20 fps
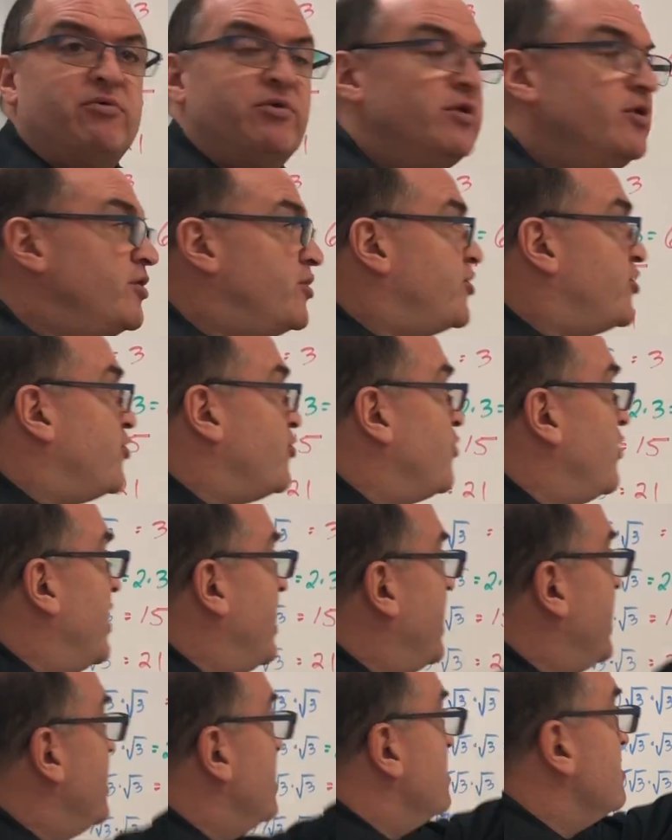root of
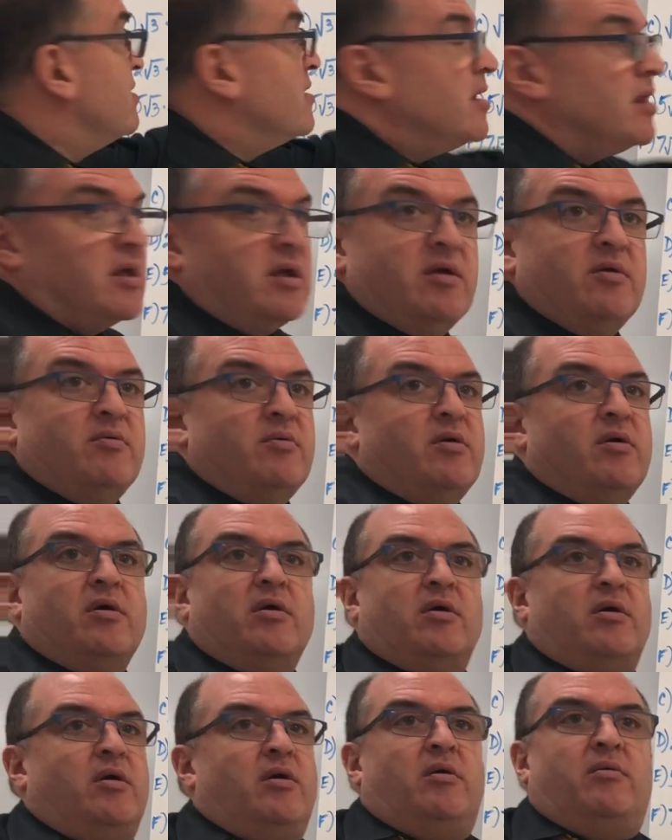3?
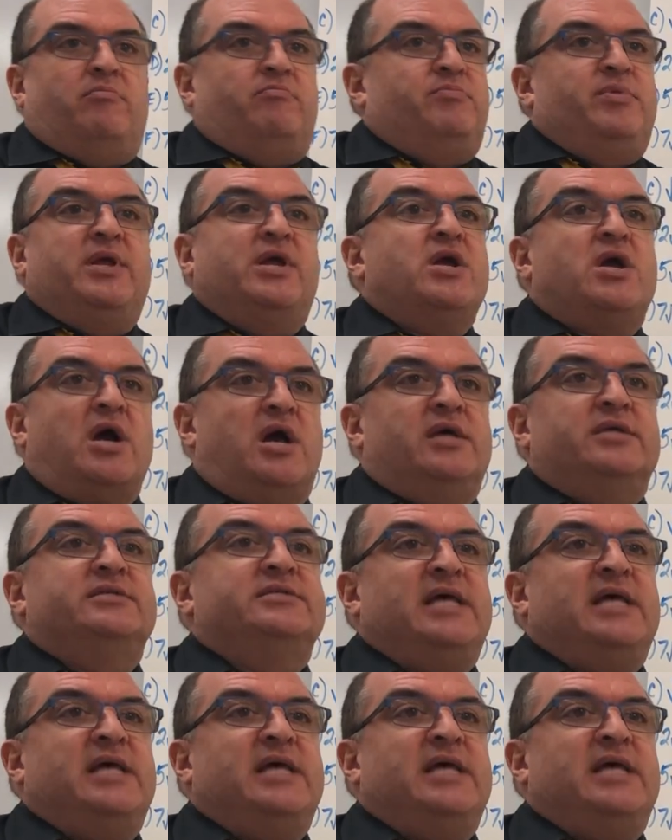Because